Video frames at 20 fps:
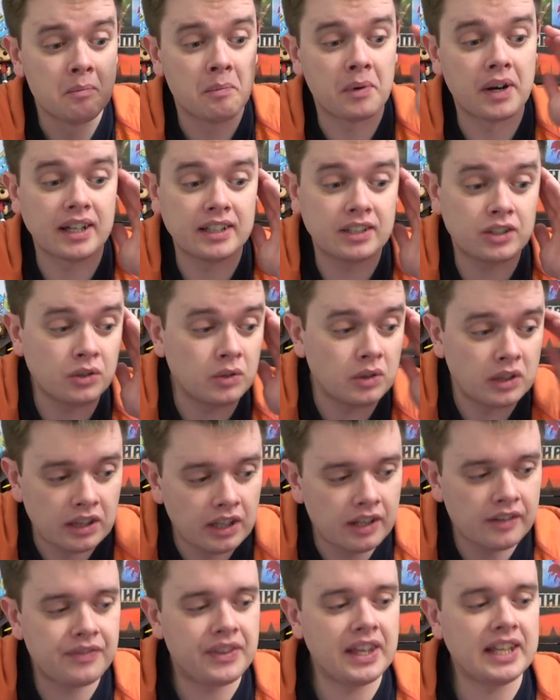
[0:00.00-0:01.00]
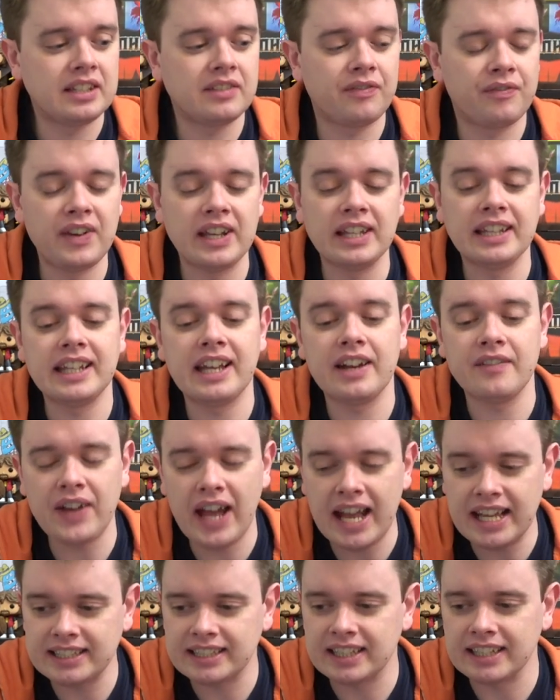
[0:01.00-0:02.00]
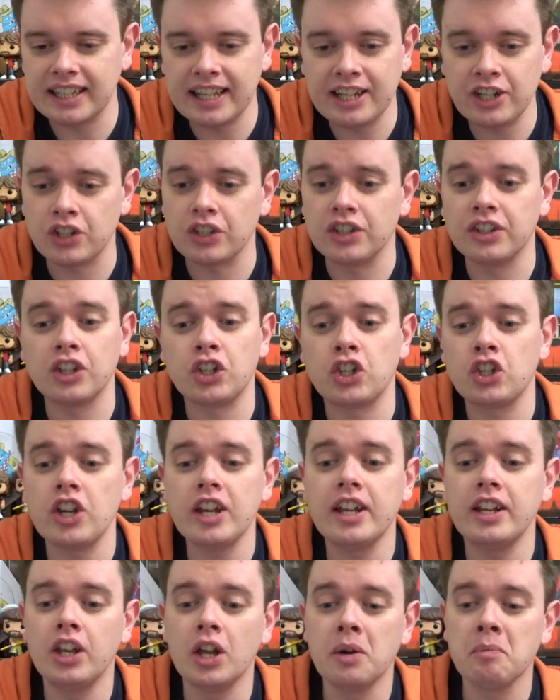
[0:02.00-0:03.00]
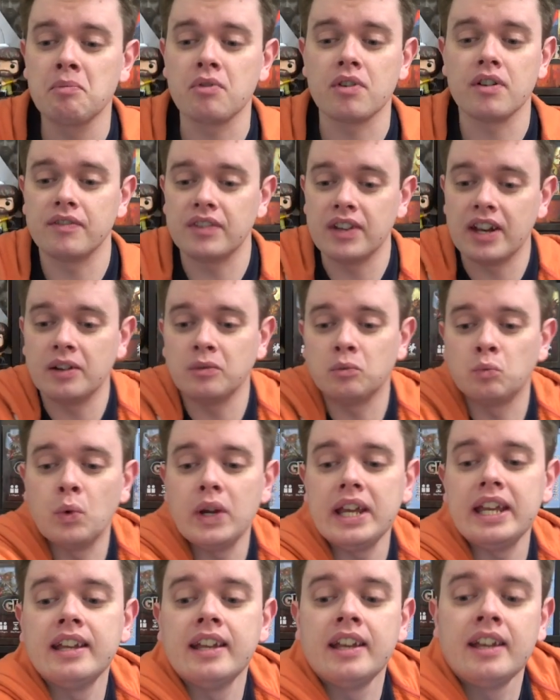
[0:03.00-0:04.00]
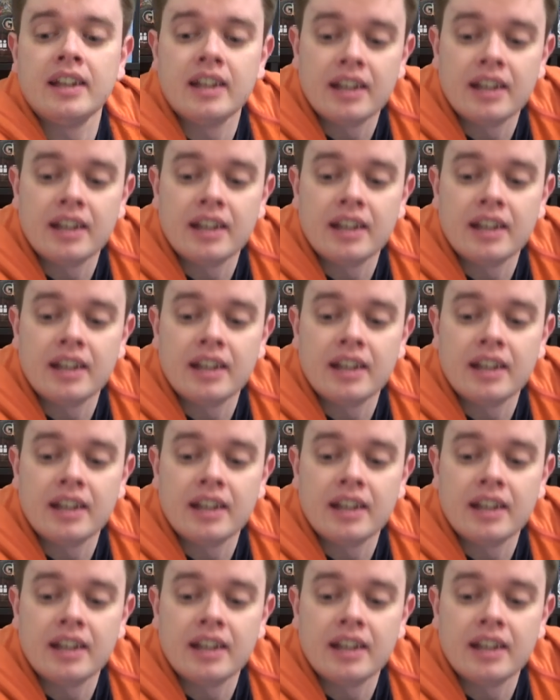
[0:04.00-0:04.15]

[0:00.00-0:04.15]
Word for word: But I do love this feeling of escalation, the sheer number of you know we